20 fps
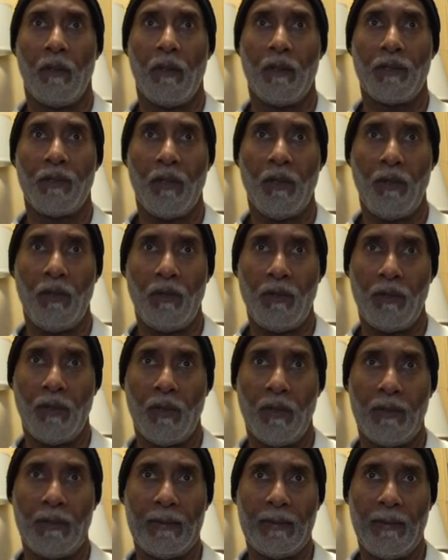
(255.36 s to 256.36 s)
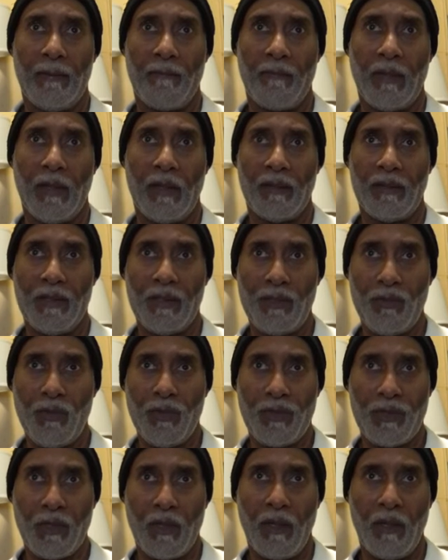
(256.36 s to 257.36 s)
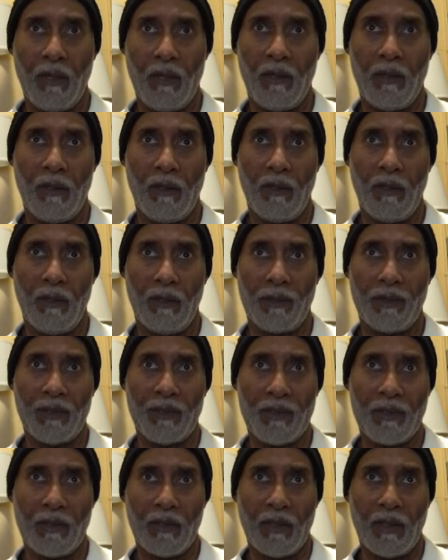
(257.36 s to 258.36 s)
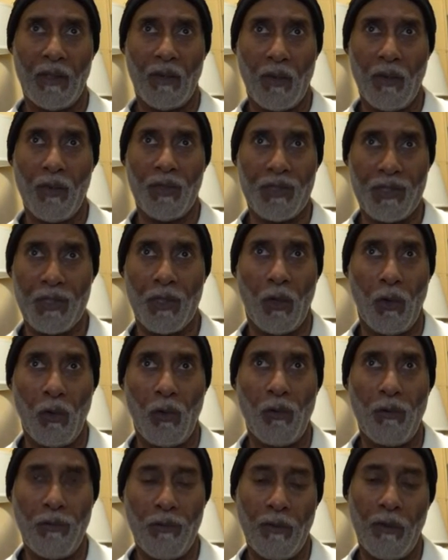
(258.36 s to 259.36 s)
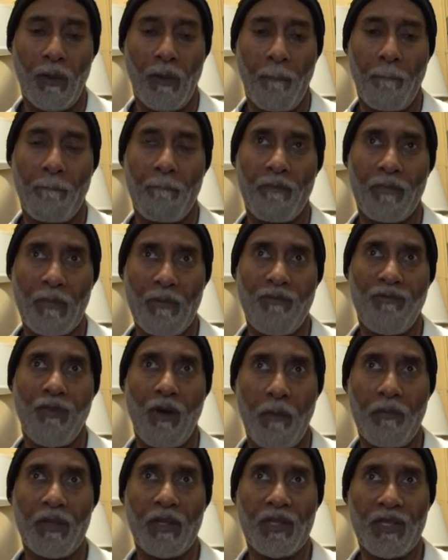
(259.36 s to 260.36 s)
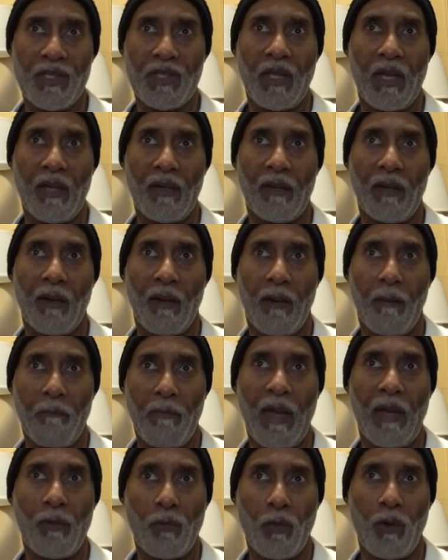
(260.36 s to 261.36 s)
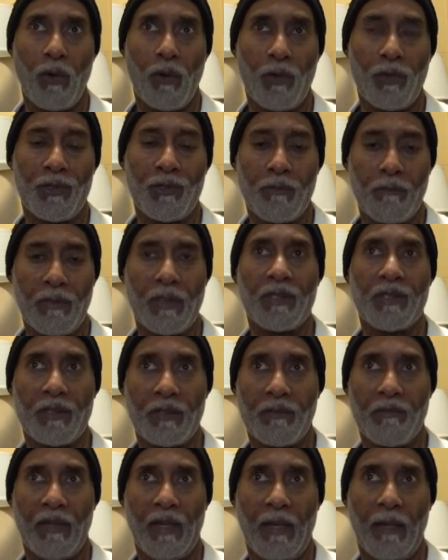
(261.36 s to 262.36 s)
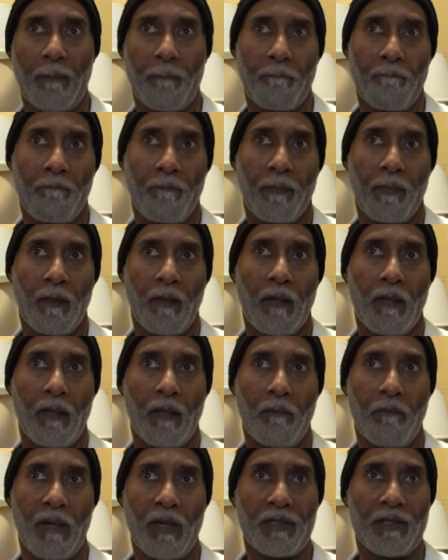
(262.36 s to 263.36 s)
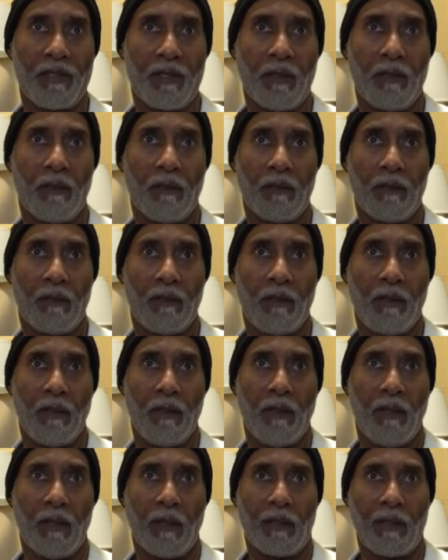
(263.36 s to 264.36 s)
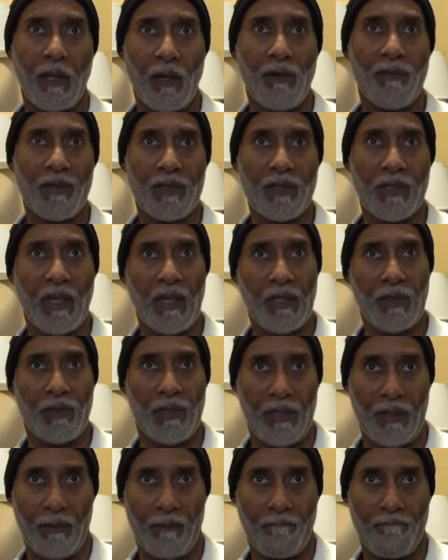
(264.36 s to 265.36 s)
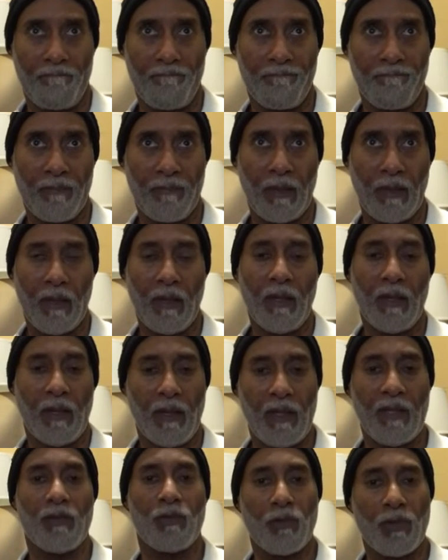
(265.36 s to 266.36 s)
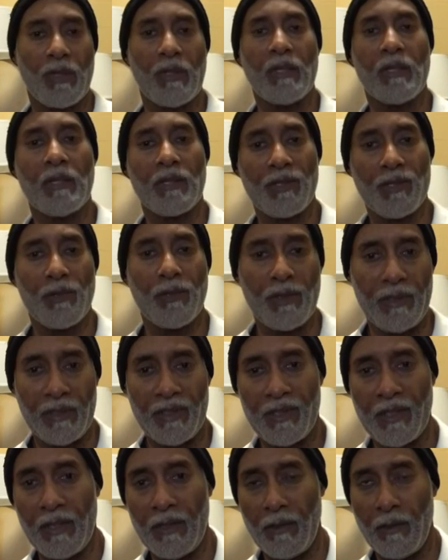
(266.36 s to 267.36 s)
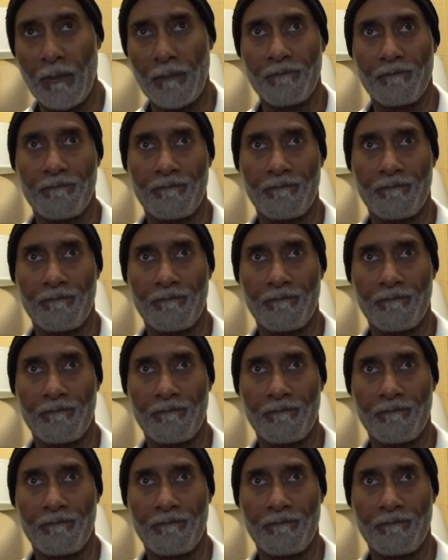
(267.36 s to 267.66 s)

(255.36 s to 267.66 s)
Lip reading: And so it was sold from the estate of Baton Rouge businessman Basil Clovis Hendry Sr.